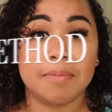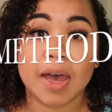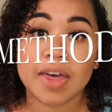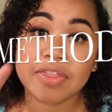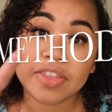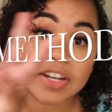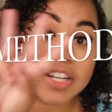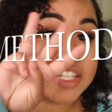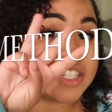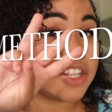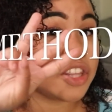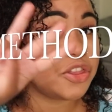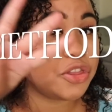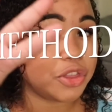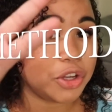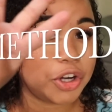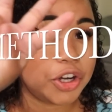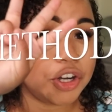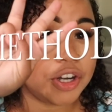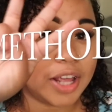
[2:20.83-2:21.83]
Method is the
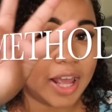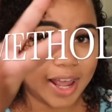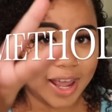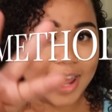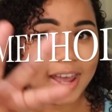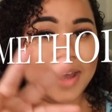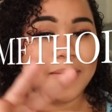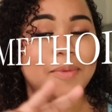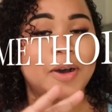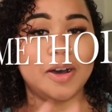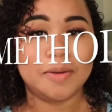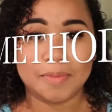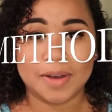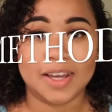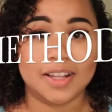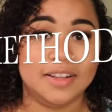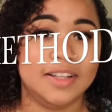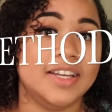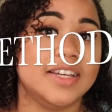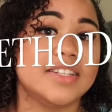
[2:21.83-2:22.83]
3rd M on
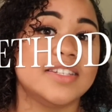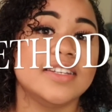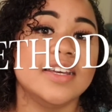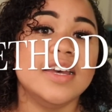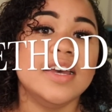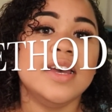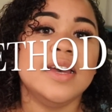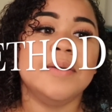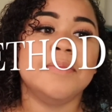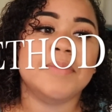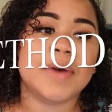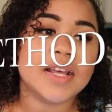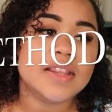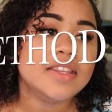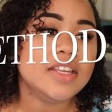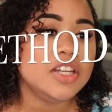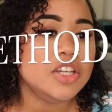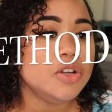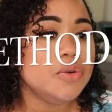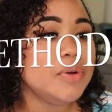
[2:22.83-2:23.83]
my list.
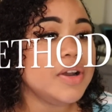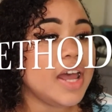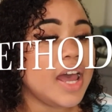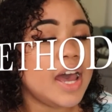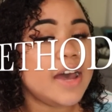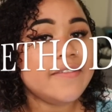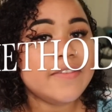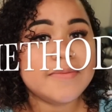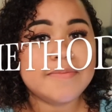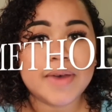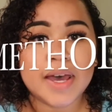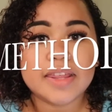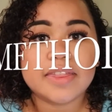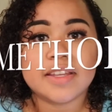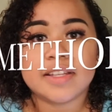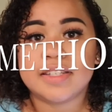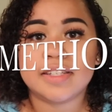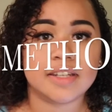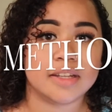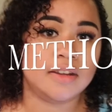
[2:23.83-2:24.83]
Method, you wanna have a
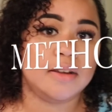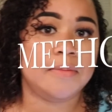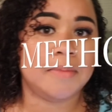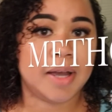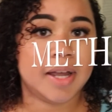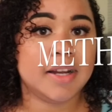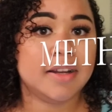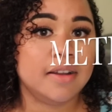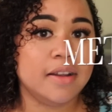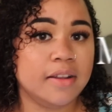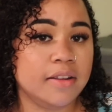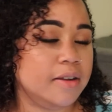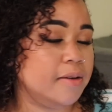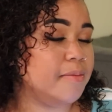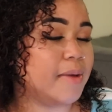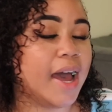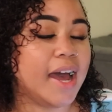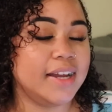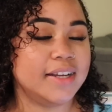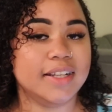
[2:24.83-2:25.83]
method to your
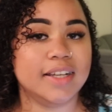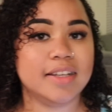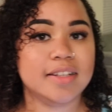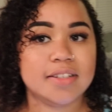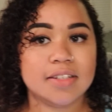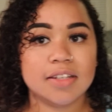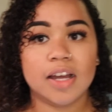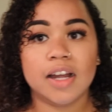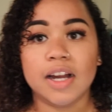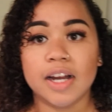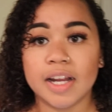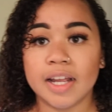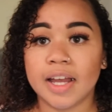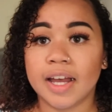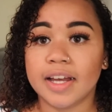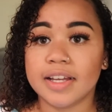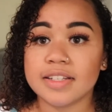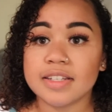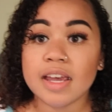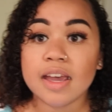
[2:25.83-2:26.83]
madness. All right,
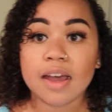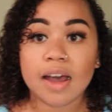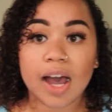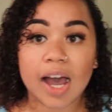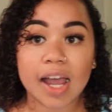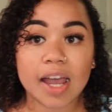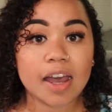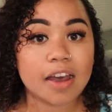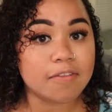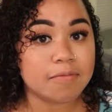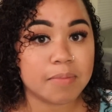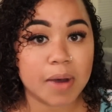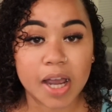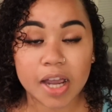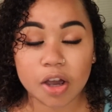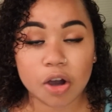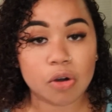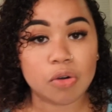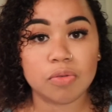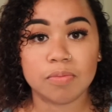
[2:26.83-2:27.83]
guys, I have
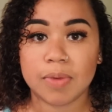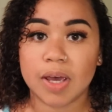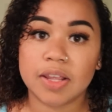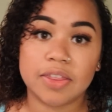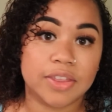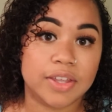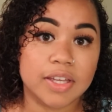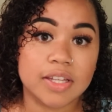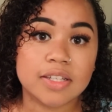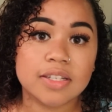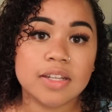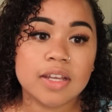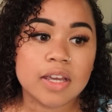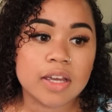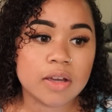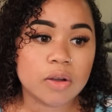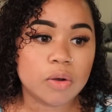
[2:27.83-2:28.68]
my own methods.